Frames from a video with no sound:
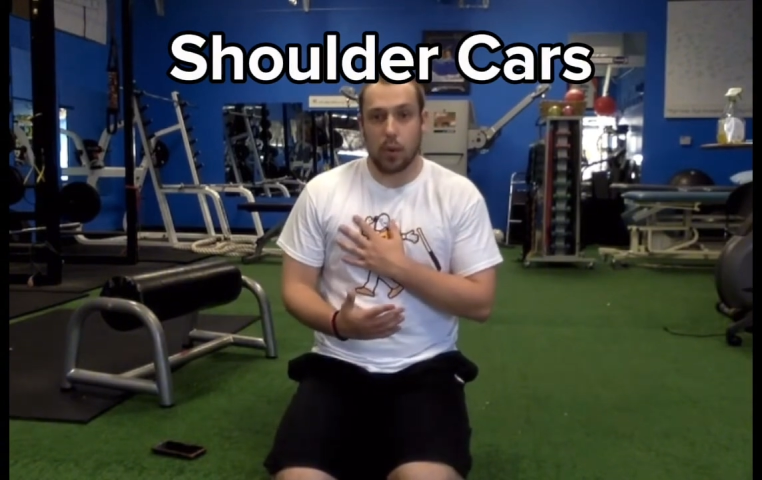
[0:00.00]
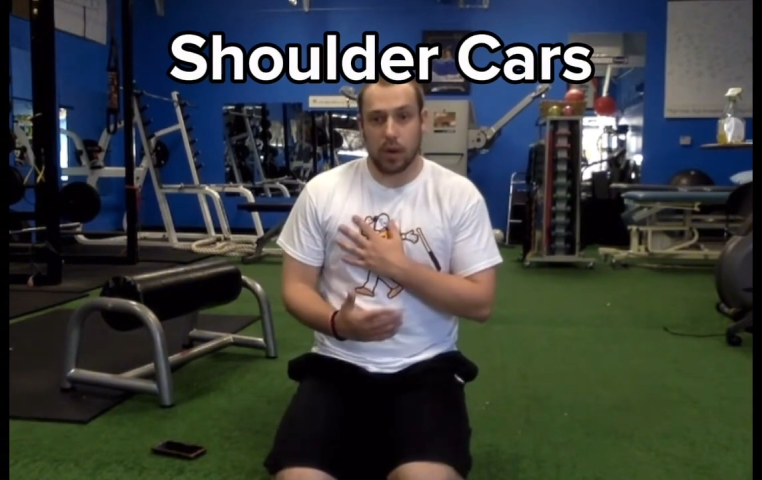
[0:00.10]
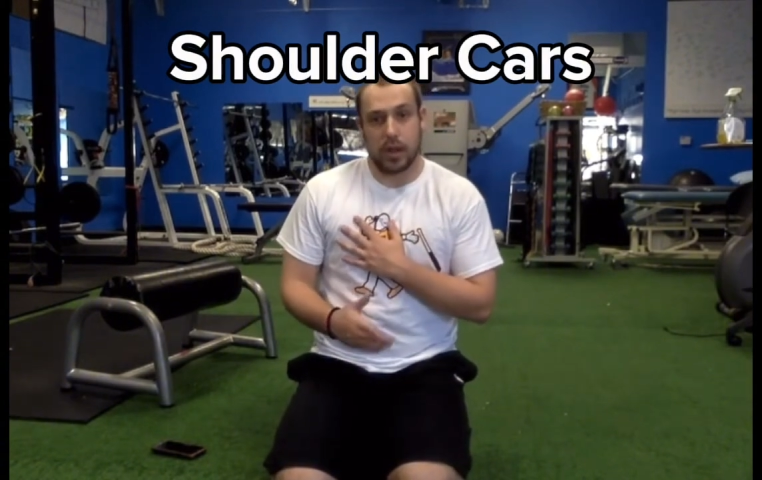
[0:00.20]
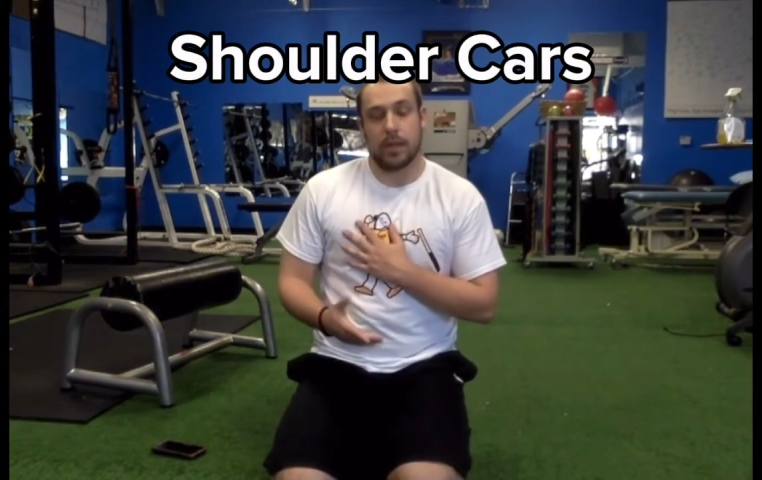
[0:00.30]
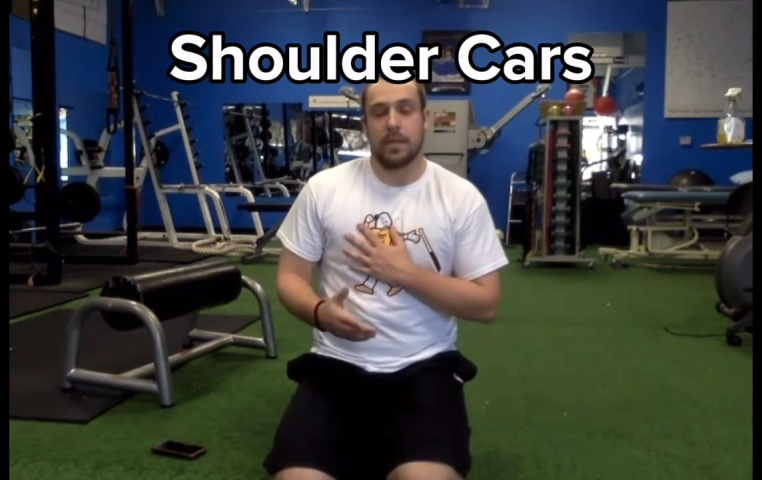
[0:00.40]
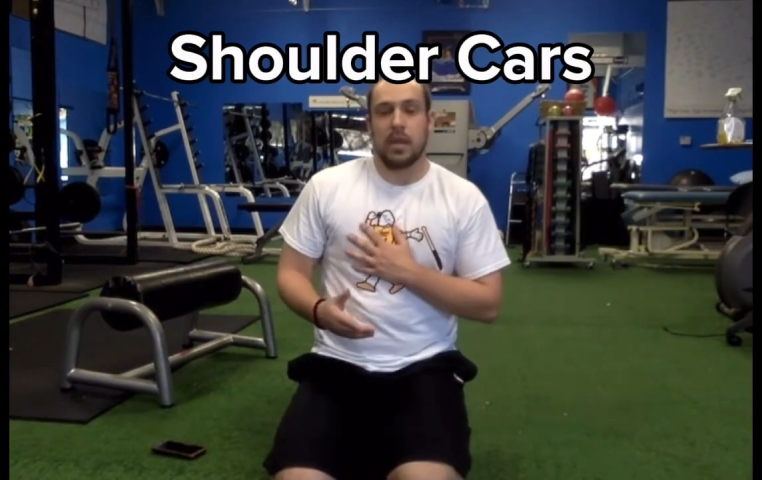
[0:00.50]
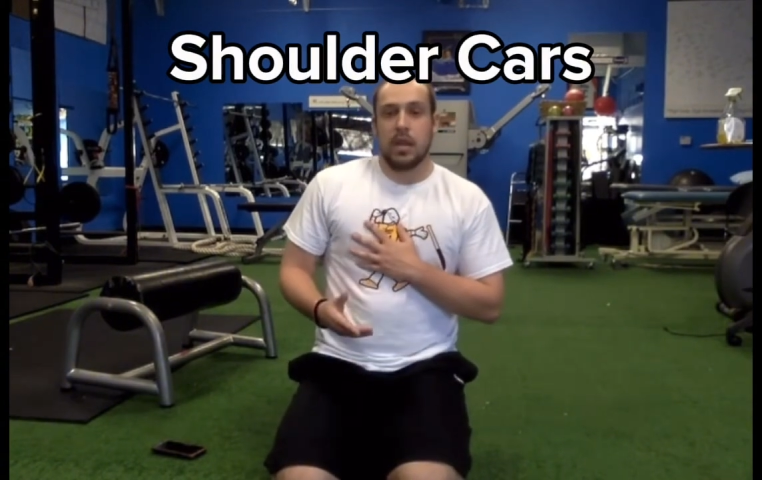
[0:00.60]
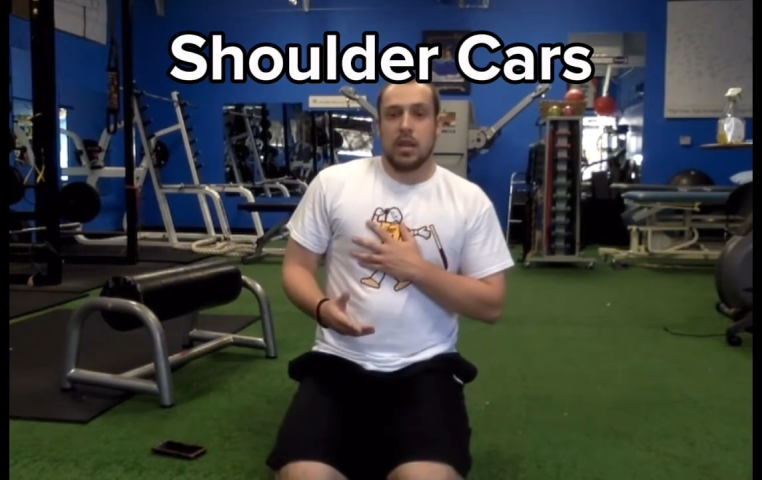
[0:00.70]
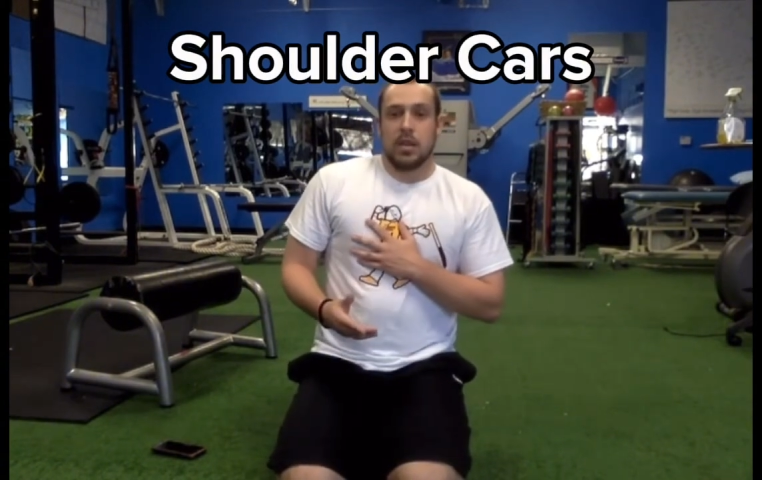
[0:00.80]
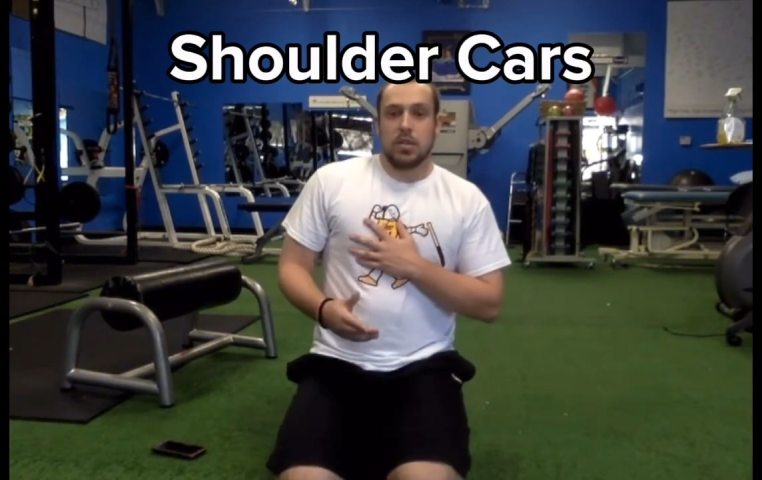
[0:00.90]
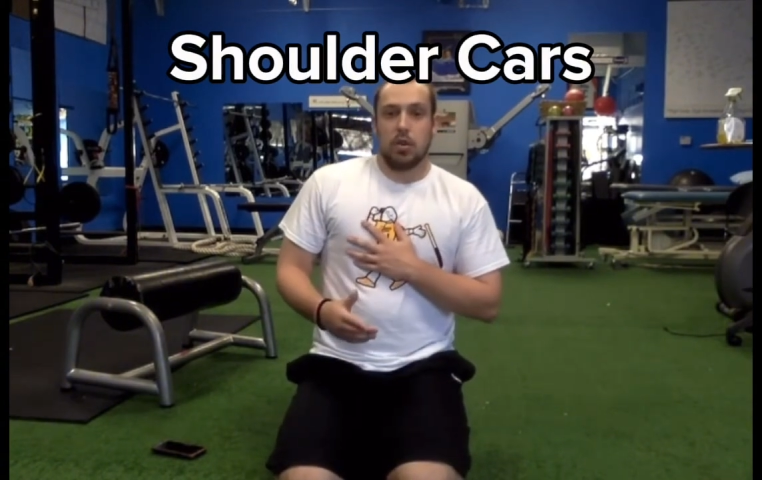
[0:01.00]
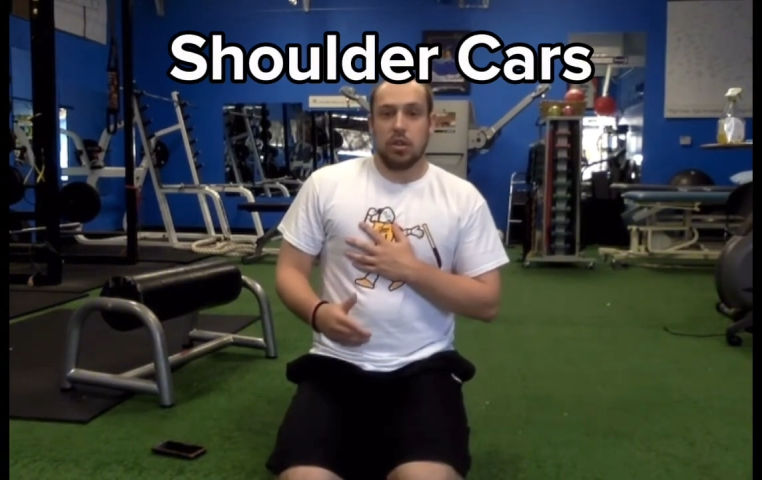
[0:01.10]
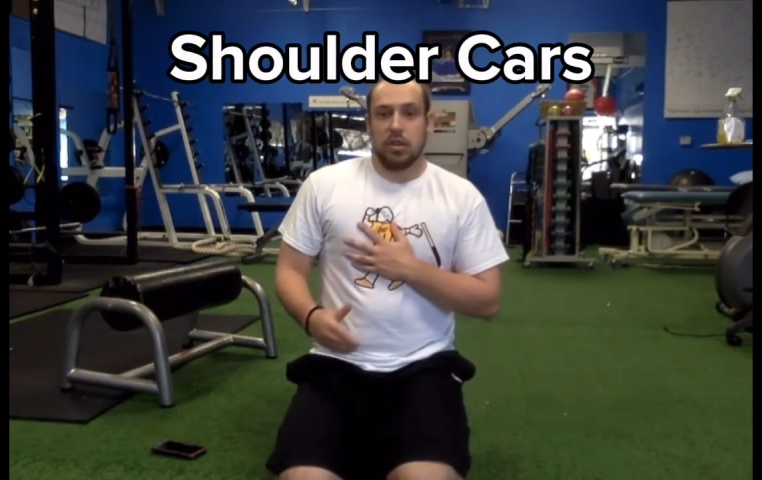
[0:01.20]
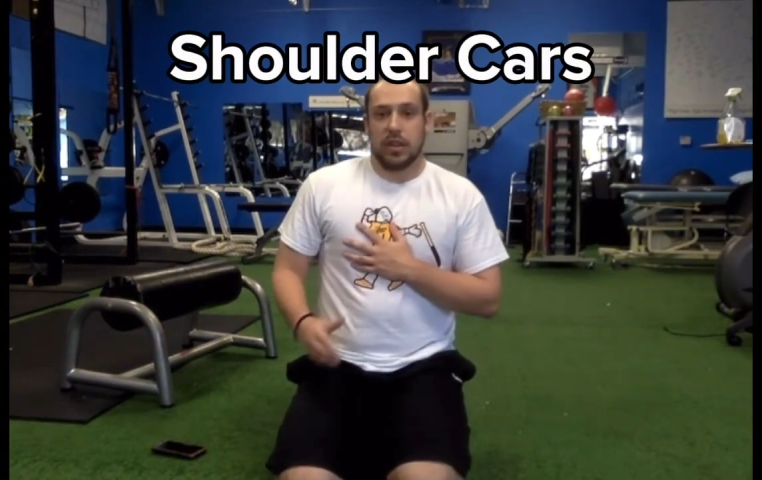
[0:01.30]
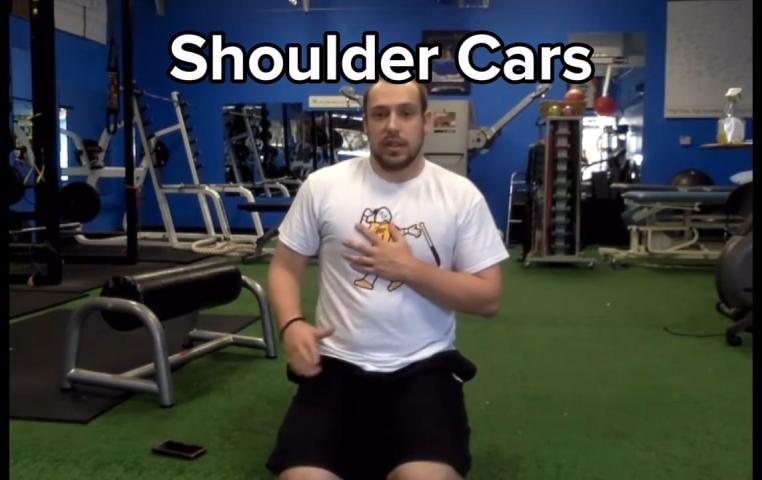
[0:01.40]
working. So it
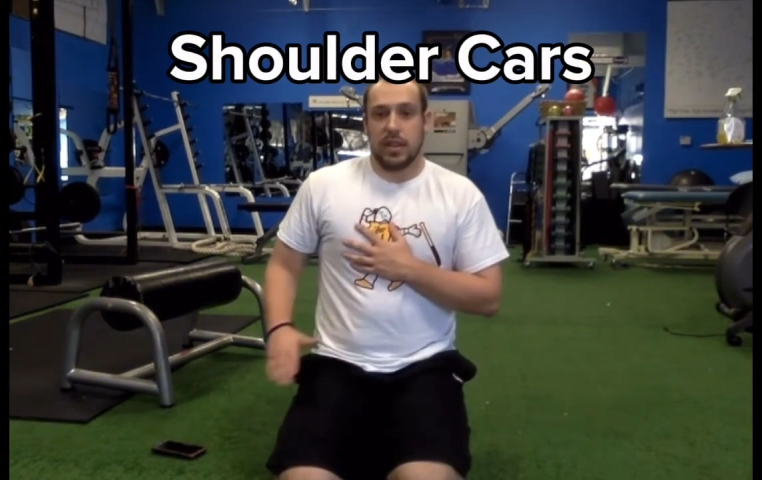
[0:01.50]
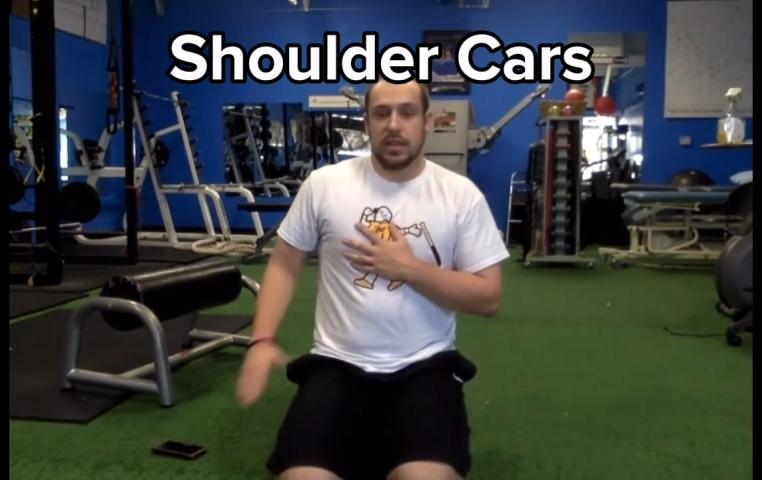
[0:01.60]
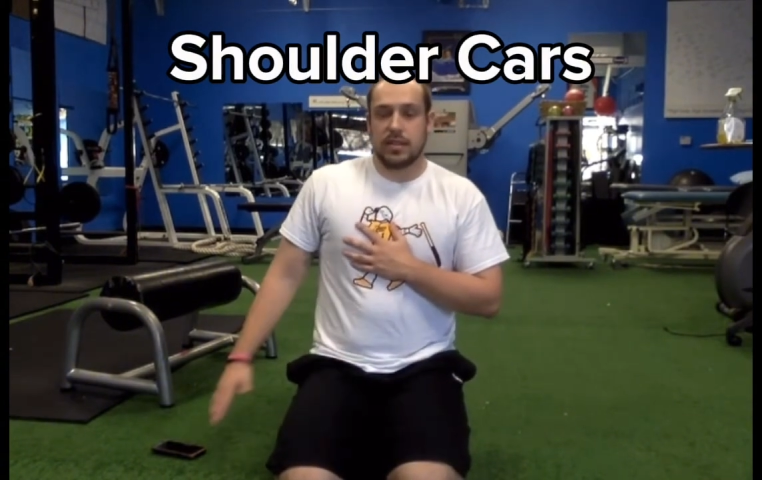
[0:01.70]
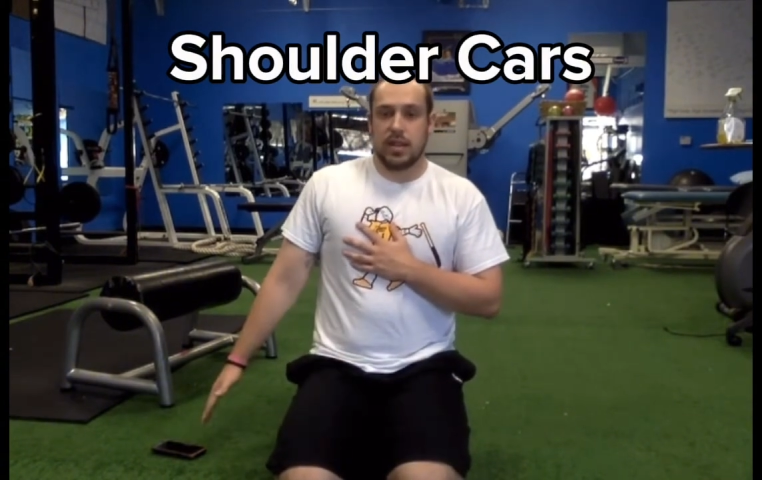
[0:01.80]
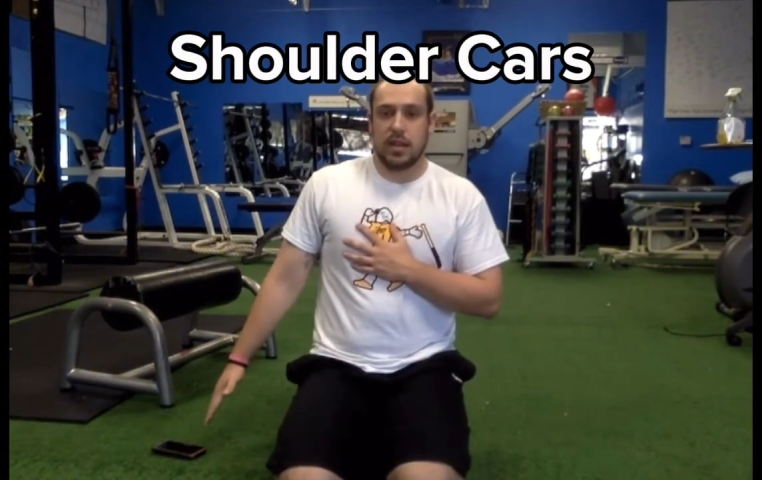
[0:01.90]
looks like this.